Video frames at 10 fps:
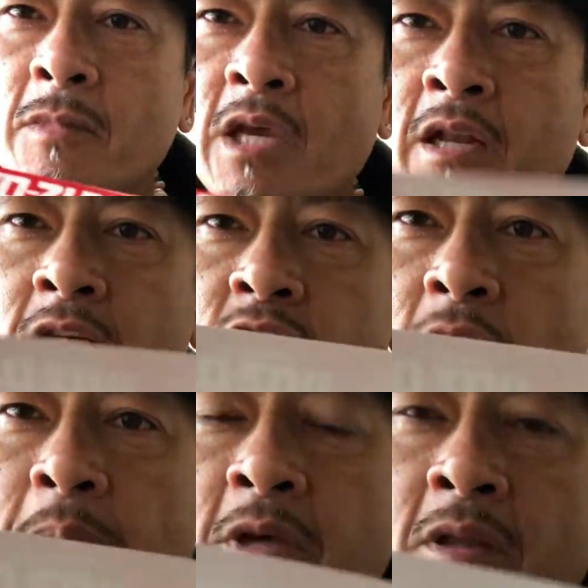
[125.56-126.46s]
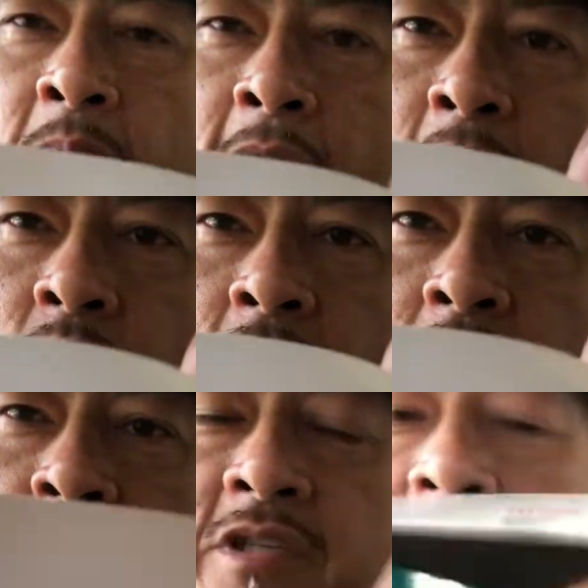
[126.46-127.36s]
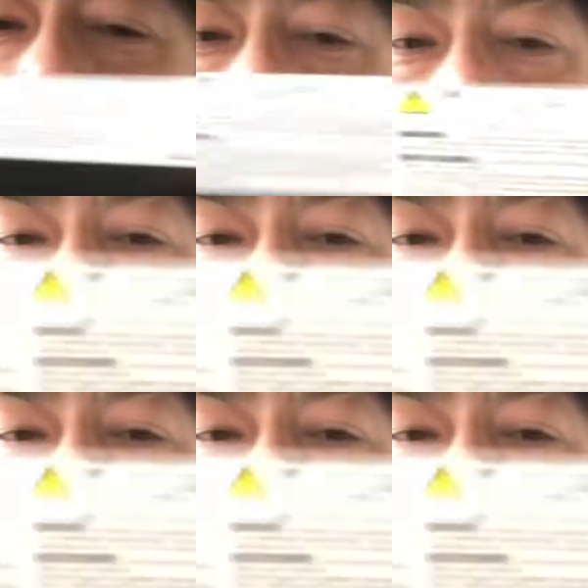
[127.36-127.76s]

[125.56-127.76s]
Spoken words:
and it's strapped on the back with a twist tie.